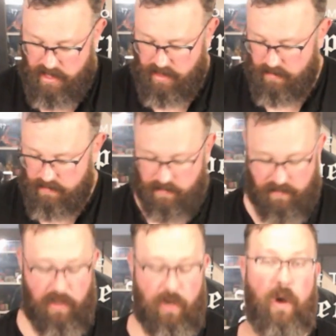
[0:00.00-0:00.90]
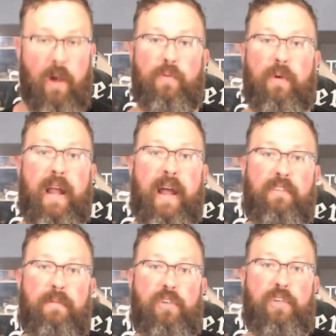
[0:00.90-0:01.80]
For the garnish, we're going to have
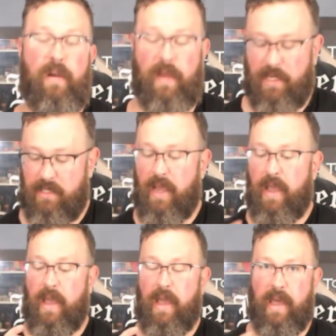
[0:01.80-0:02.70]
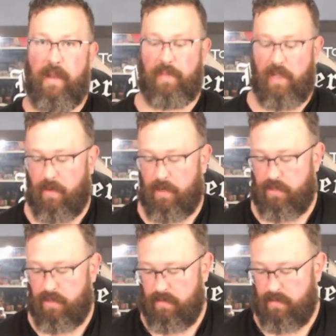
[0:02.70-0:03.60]
some cherries and a blood orange.